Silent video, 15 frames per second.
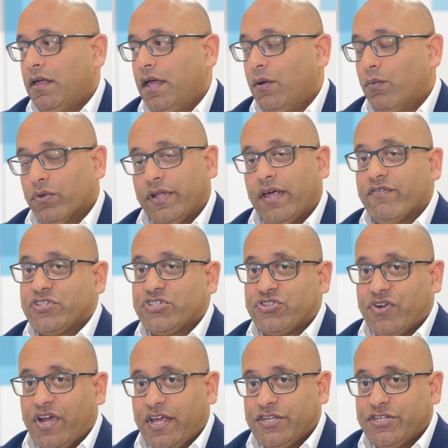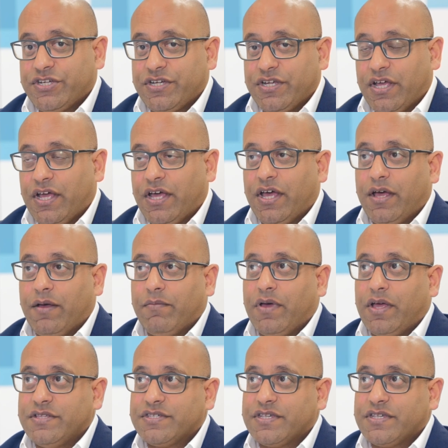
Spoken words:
it will never stretch, and